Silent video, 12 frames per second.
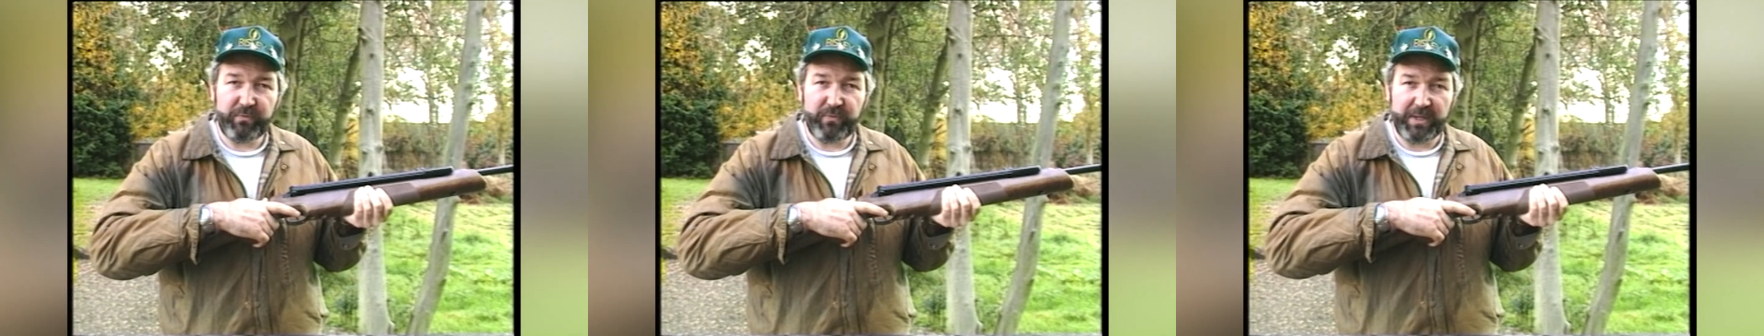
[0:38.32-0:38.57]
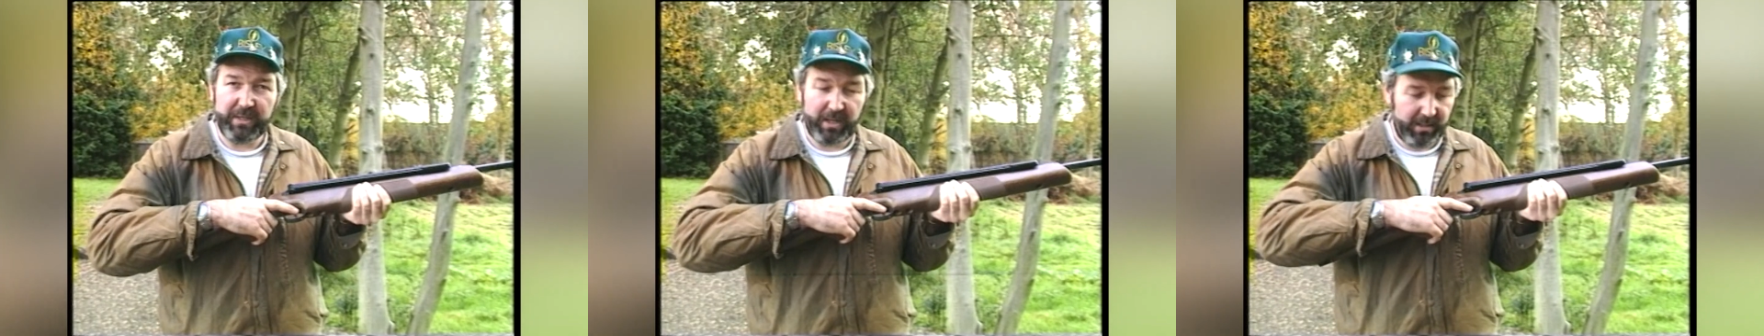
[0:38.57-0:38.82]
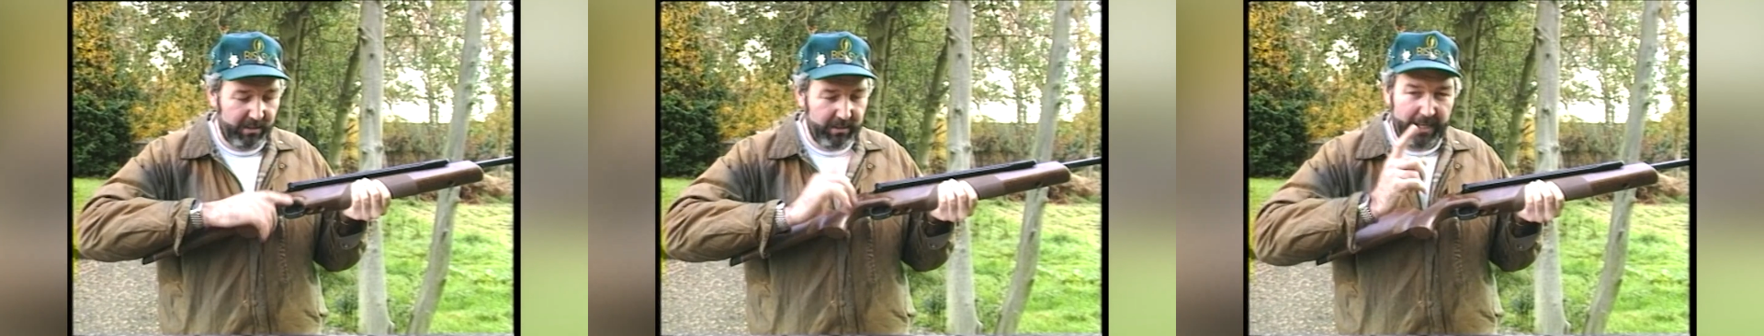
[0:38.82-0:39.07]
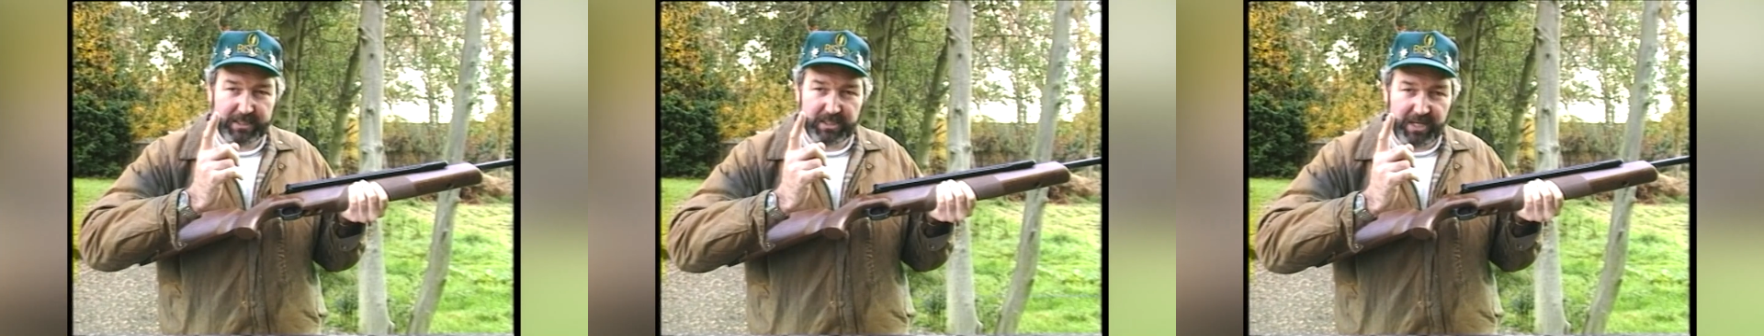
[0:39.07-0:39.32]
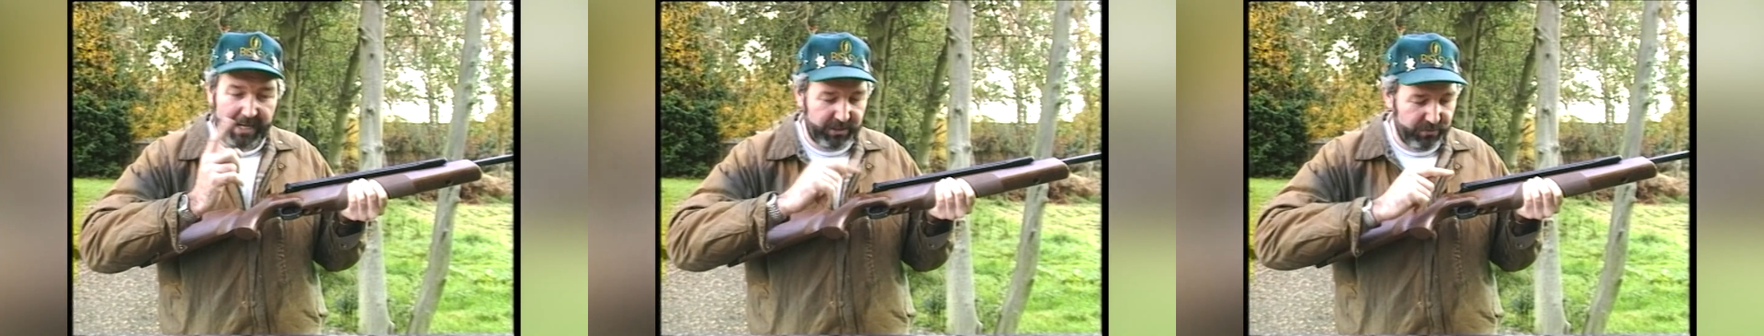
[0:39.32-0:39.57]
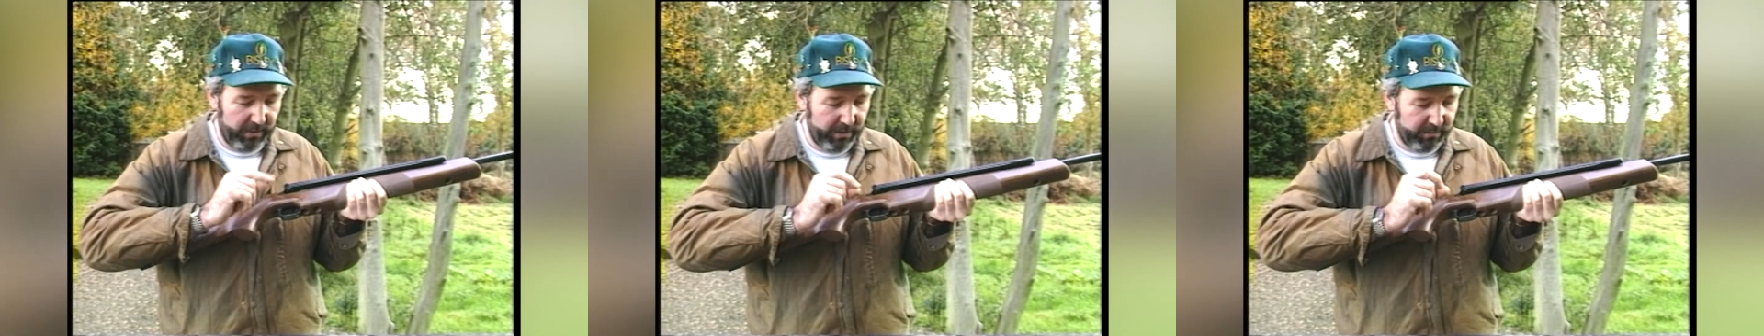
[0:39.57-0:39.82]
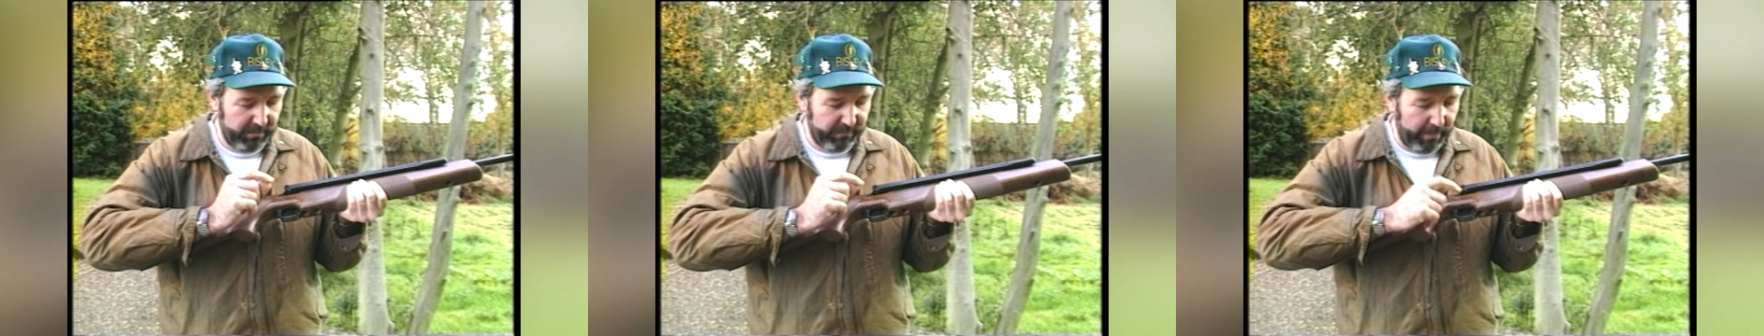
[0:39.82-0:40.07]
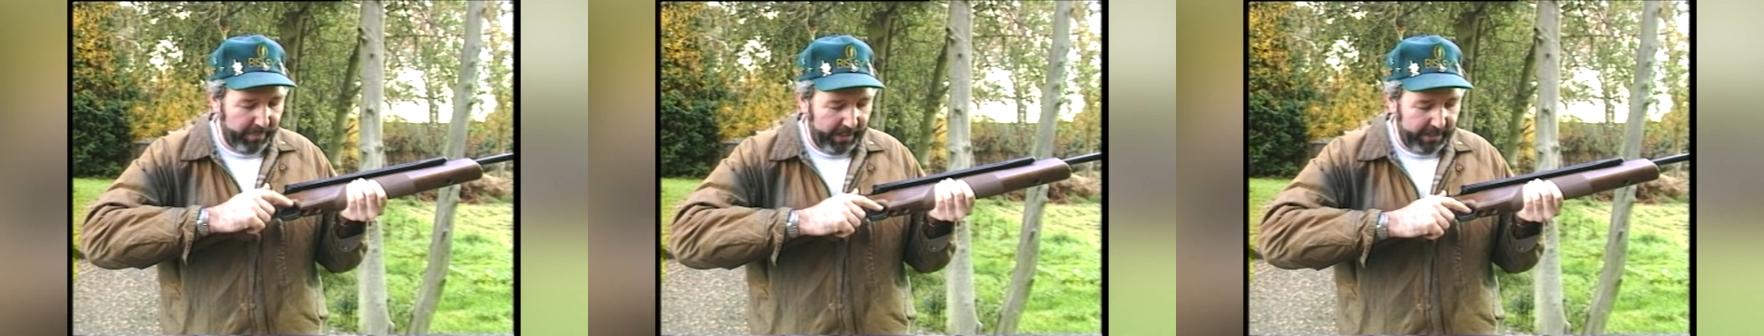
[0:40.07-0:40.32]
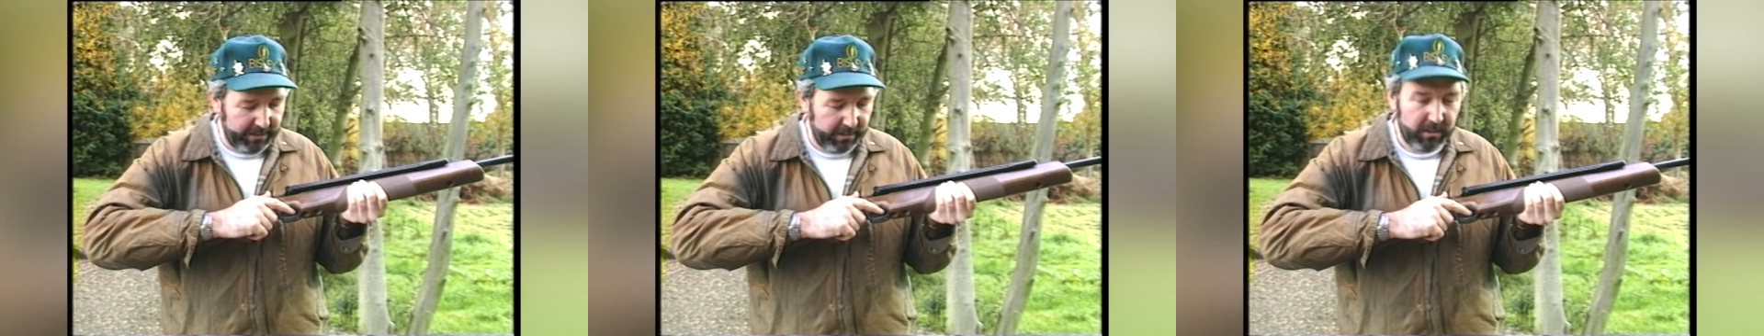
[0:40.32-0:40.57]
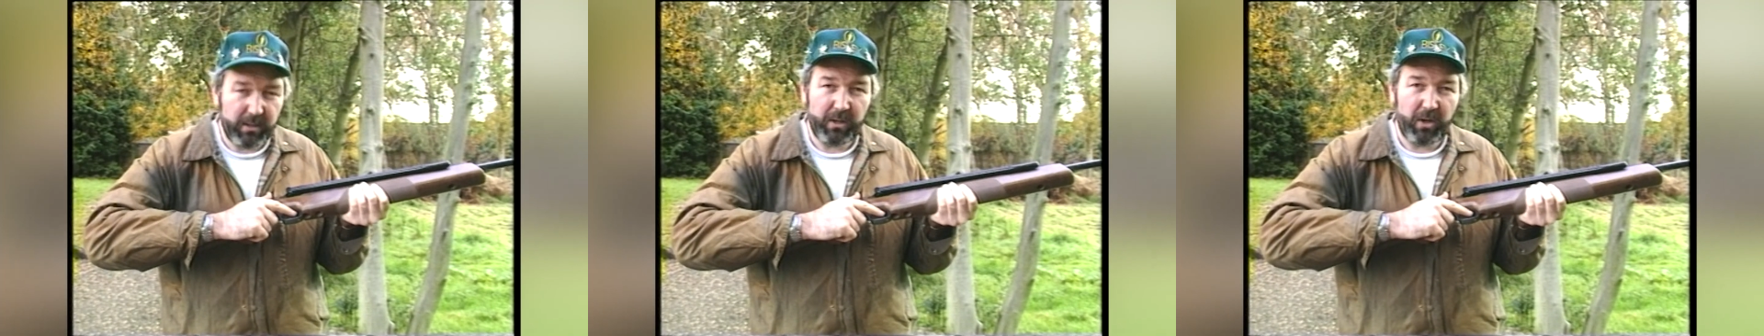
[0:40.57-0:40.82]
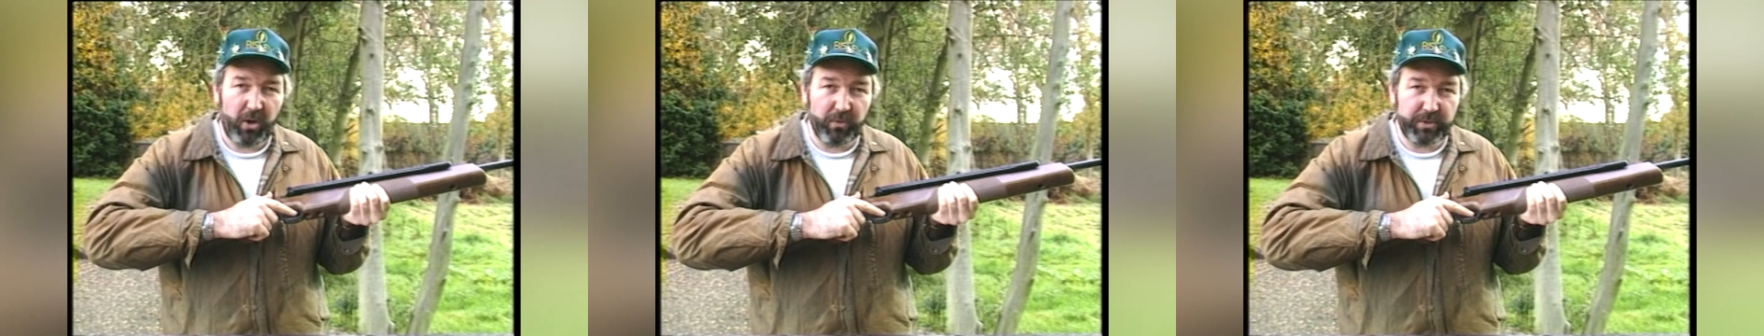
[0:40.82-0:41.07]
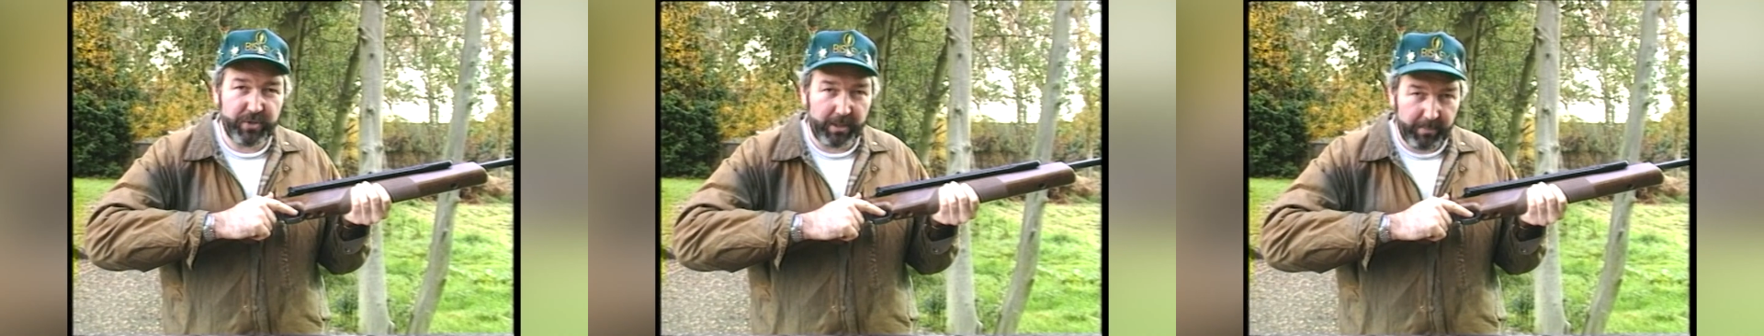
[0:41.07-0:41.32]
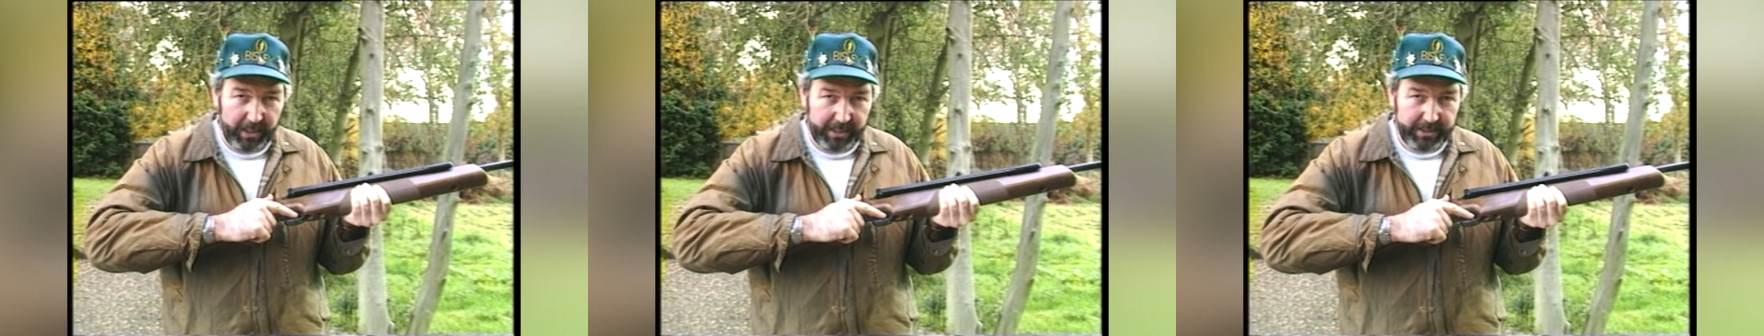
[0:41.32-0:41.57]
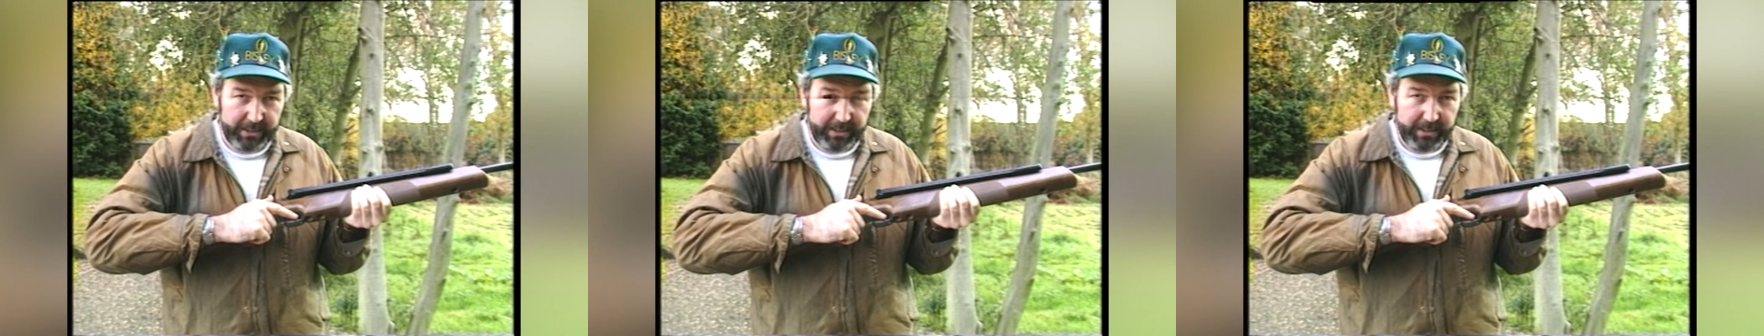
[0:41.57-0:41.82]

finger lands naturally with the front pad on the trigger blade.